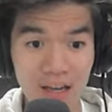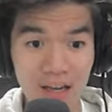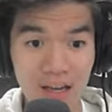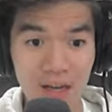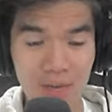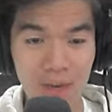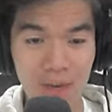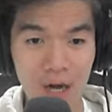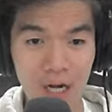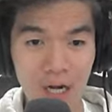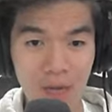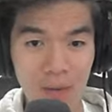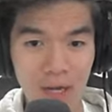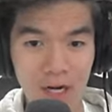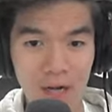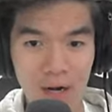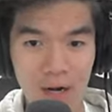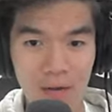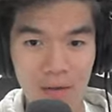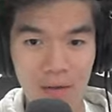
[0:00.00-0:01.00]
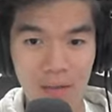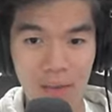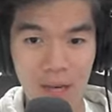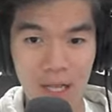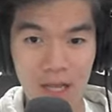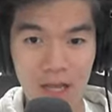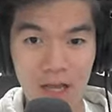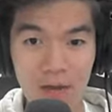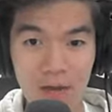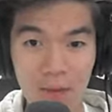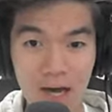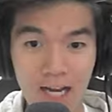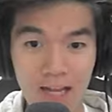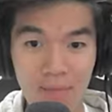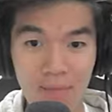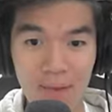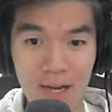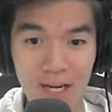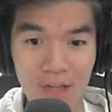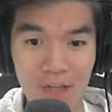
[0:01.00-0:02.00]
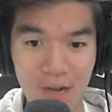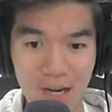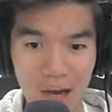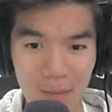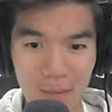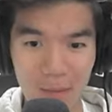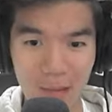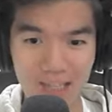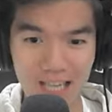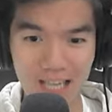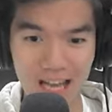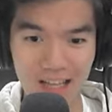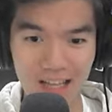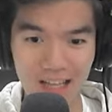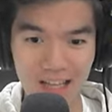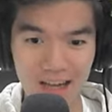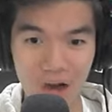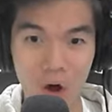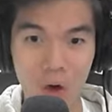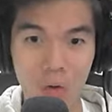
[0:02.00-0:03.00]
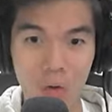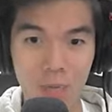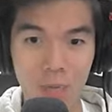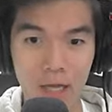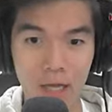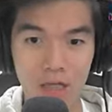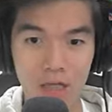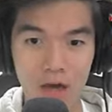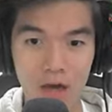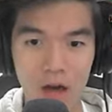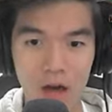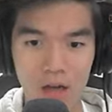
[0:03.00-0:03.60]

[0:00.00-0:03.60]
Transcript: Mana, mana, mana, mana. Oh, oh, mana, mana, you gotta help out Salad. Oh my god.